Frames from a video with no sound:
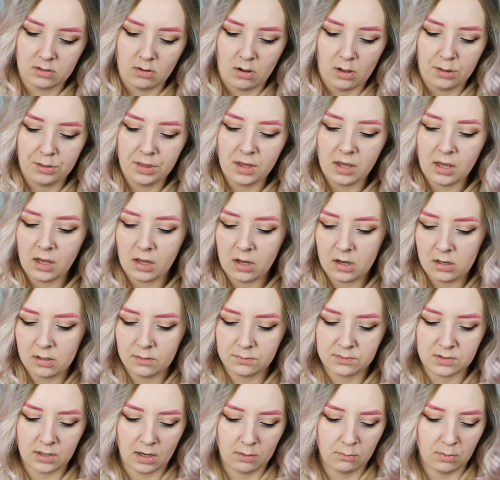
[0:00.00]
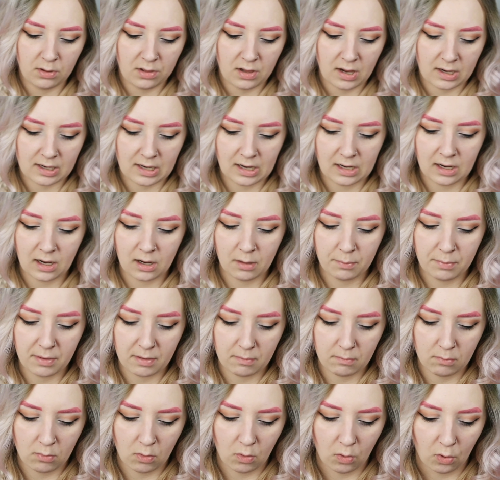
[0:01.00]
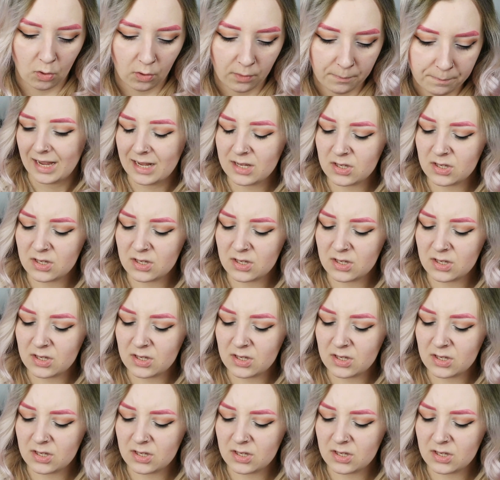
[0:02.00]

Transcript: So I think it could have done with like a little bit more.